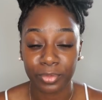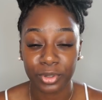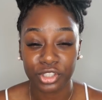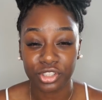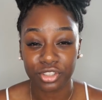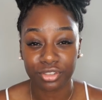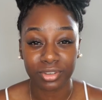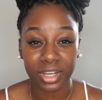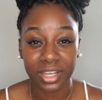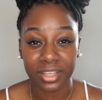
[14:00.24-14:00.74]

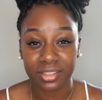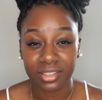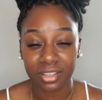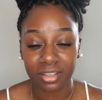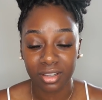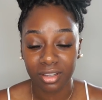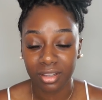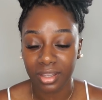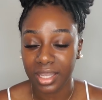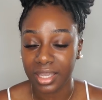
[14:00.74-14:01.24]

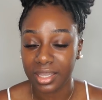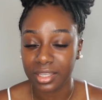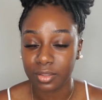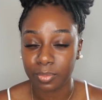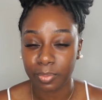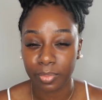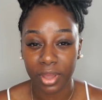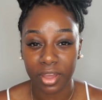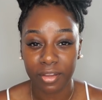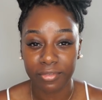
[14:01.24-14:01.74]
moisturizer.
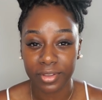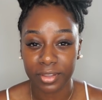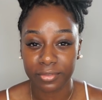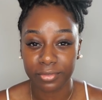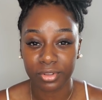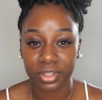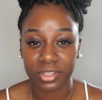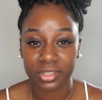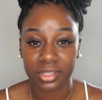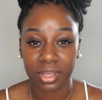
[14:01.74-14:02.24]
It's perfect
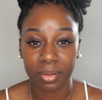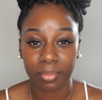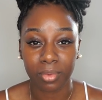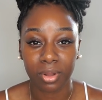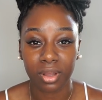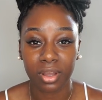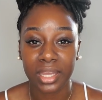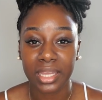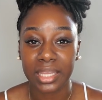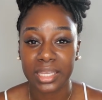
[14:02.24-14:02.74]
for the
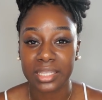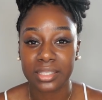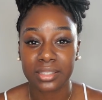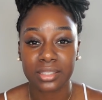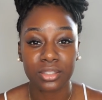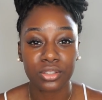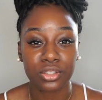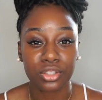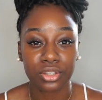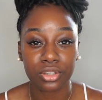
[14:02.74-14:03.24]
summer. It
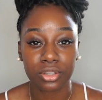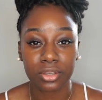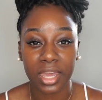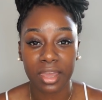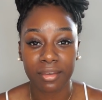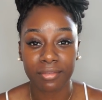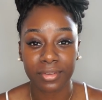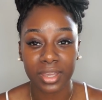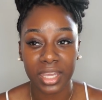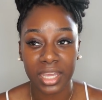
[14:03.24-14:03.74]
isn't too
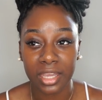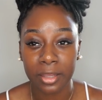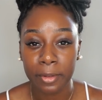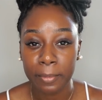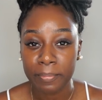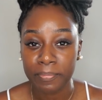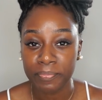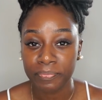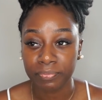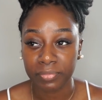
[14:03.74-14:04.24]
heavy
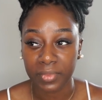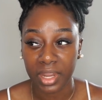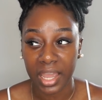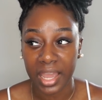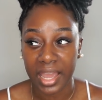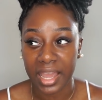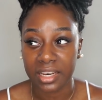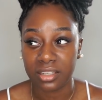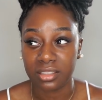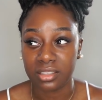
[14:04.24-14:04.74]

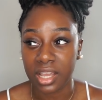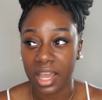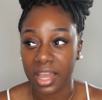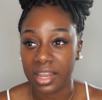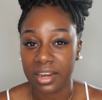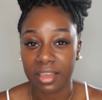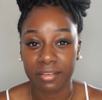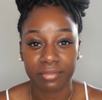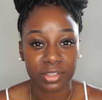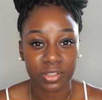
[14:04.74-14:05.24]
and
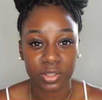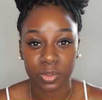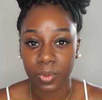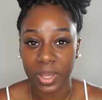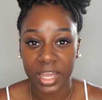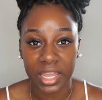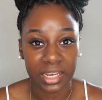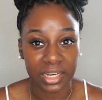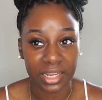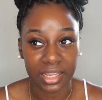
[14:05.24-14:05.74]
I never
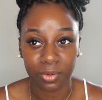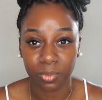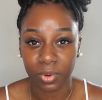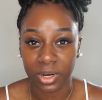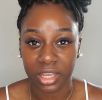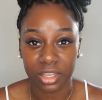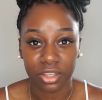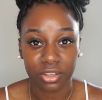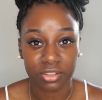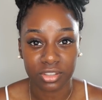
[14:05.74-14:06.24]
sweat in it
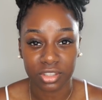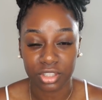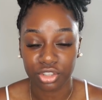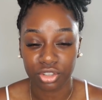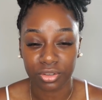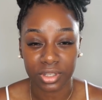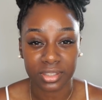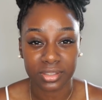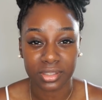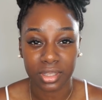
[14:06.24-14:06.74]
when I use it
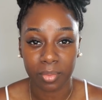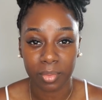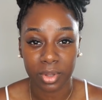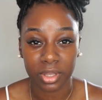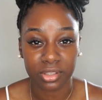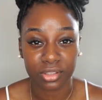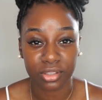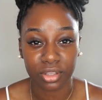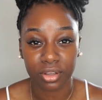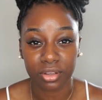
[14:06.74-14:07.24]
during
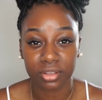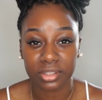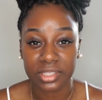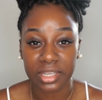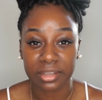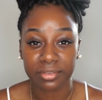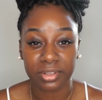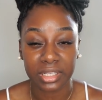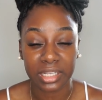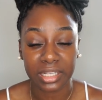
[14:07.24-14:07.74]
summer so
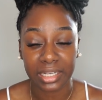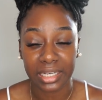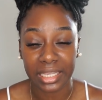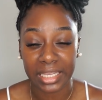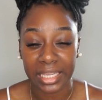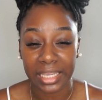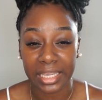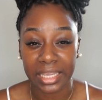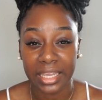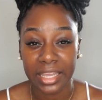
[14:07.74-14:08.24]

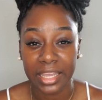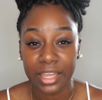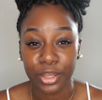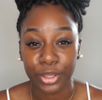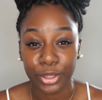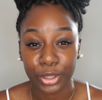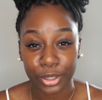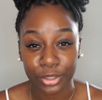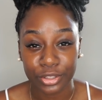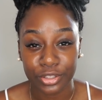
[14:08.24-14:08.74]
definitely
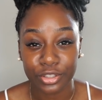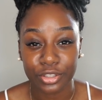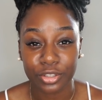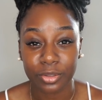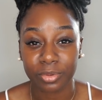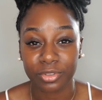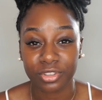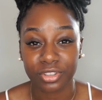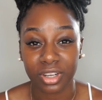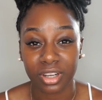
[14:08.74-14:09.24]
go to
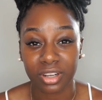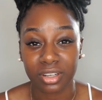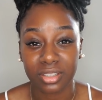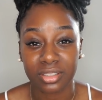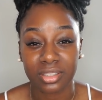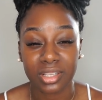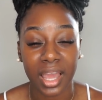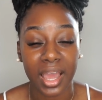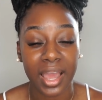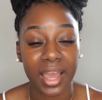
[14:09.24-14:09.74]
Super
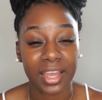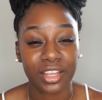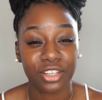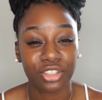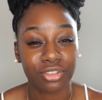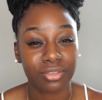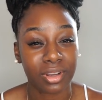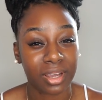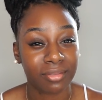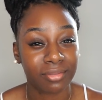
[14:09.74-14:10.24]
Drugs
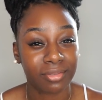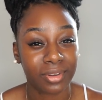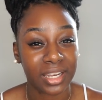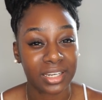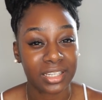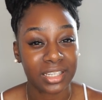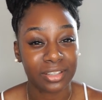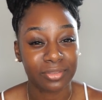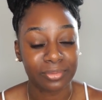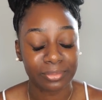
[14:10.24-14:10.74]
and try and
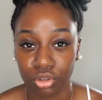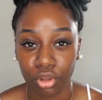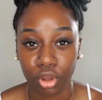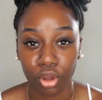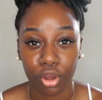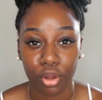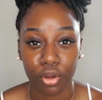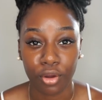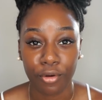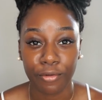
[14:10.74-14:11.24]
find it.
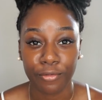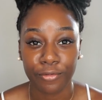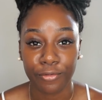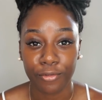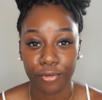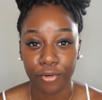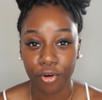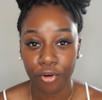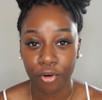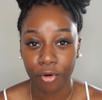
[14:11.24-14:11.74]
So
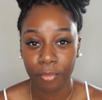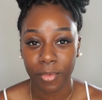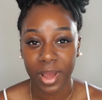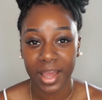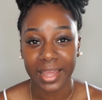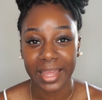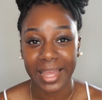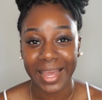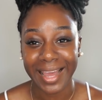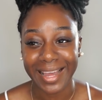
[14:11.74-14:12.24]
for
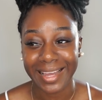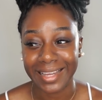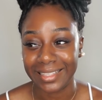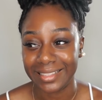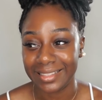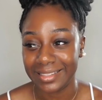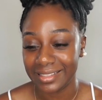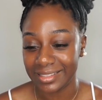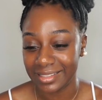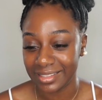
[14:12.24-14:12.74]
my
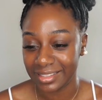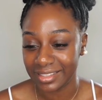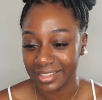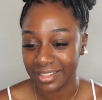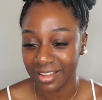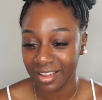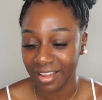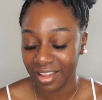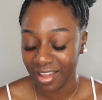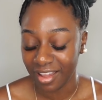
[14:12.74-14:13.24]
hands
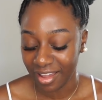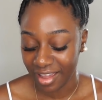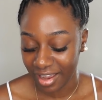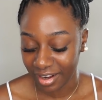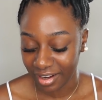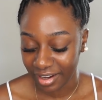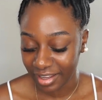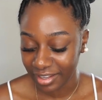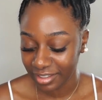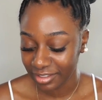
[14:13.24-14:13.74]

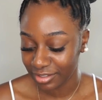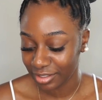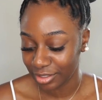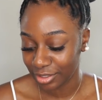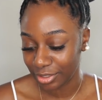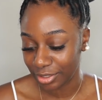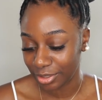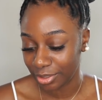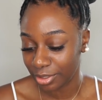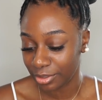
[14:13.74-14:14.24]
I like to
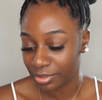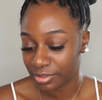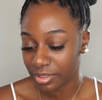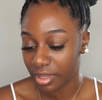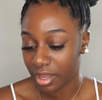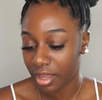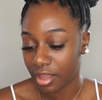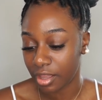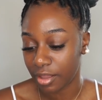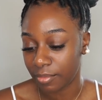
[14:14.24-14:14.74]

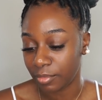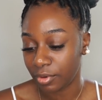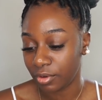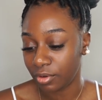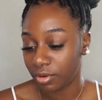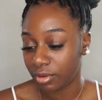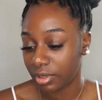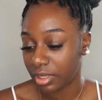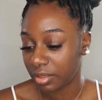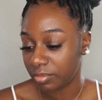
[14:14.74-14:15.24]
use um,
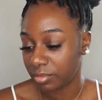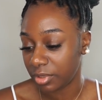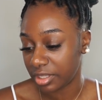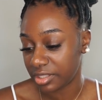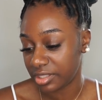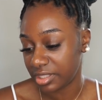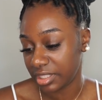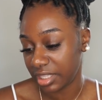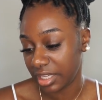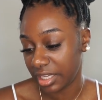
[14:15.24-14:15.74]
Laura
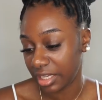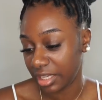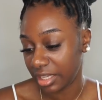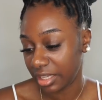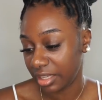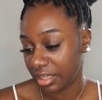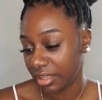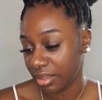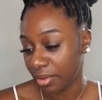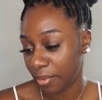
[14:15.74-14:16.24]

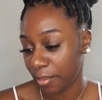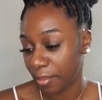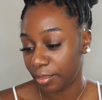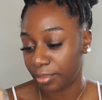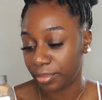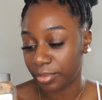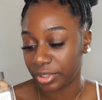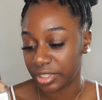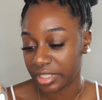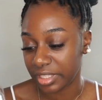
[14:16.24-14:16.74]
Mercier
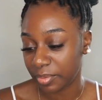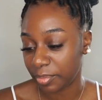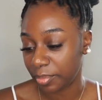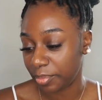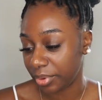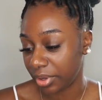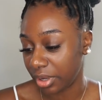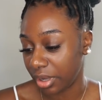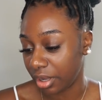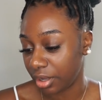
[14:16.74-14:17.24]
Body
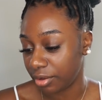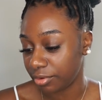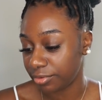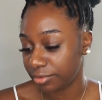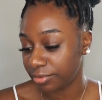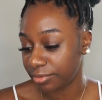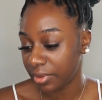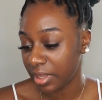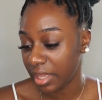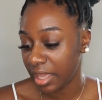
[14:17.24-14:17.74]
and
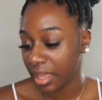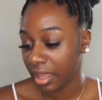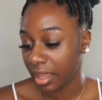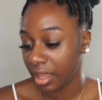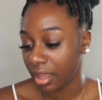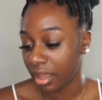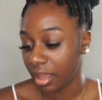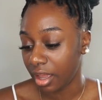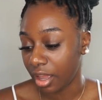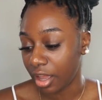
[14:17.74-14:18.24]
Bath,
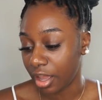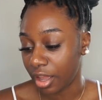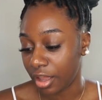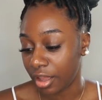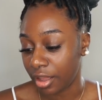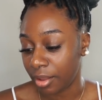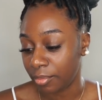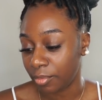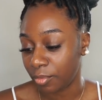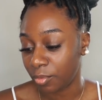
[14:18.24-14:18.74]

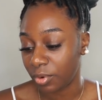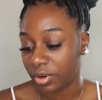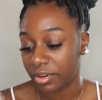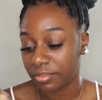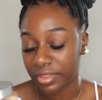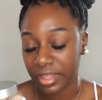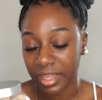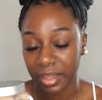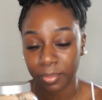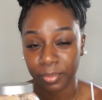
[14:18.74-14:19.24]
um, one
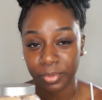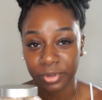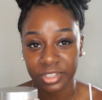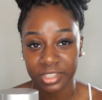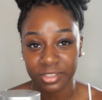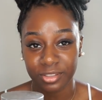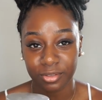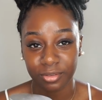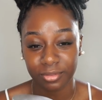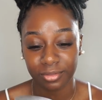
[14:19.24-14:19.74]
of their
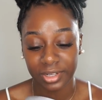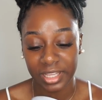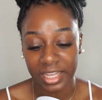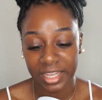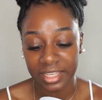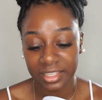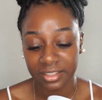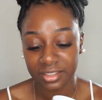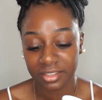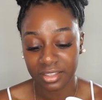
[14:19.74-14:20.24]
body
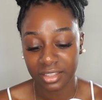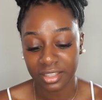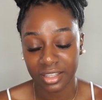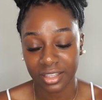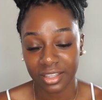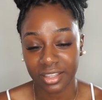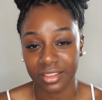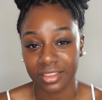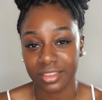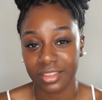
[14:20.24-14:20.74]
souffles.
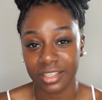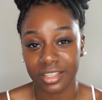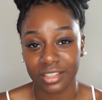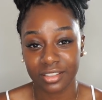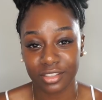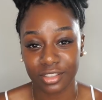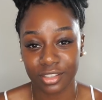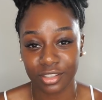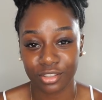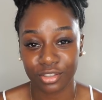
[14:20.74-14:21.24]

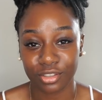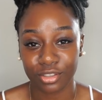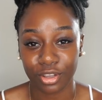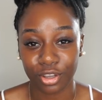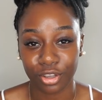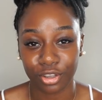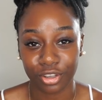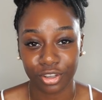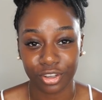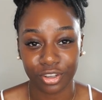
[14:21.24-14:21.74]
This is
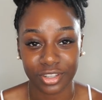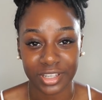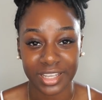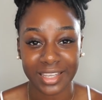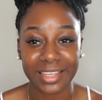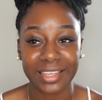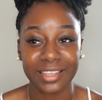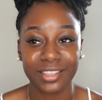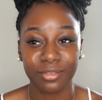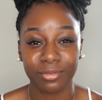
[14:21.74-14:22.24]
so good,
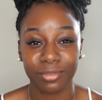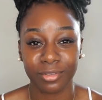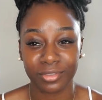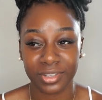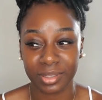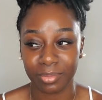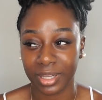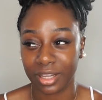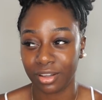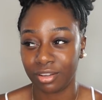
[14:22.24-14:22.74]
it is
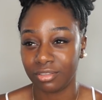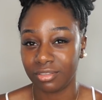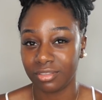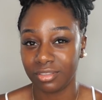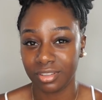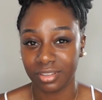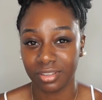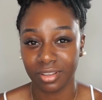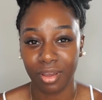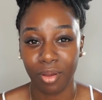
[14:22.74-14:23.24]

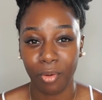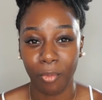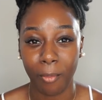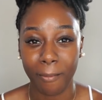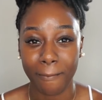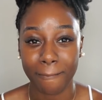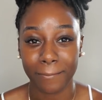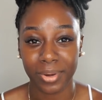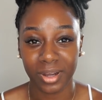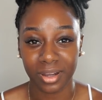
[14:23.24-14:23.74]
£50
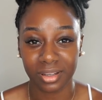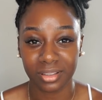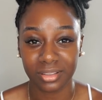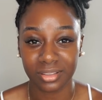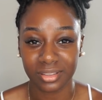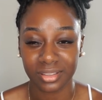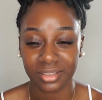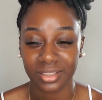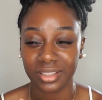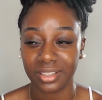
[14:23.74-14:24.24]

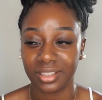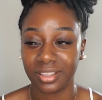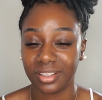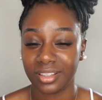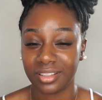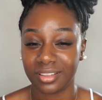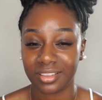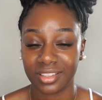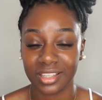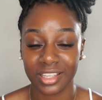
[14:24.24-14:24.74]
but
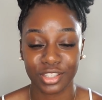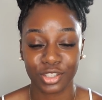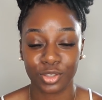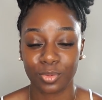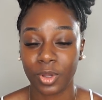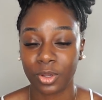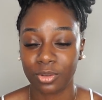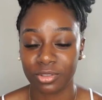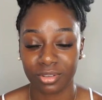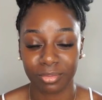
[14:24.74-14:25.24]
it
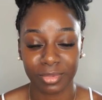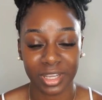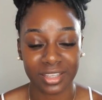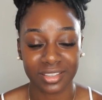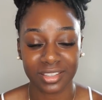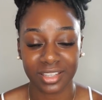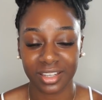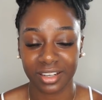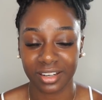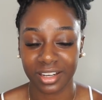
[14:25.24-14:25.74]
smells
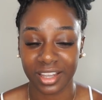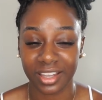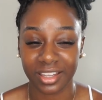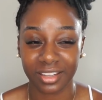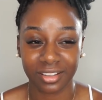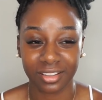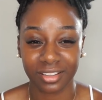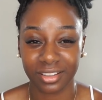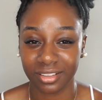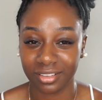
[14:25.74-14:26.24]
amazing
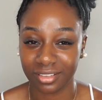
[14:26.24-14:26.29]
like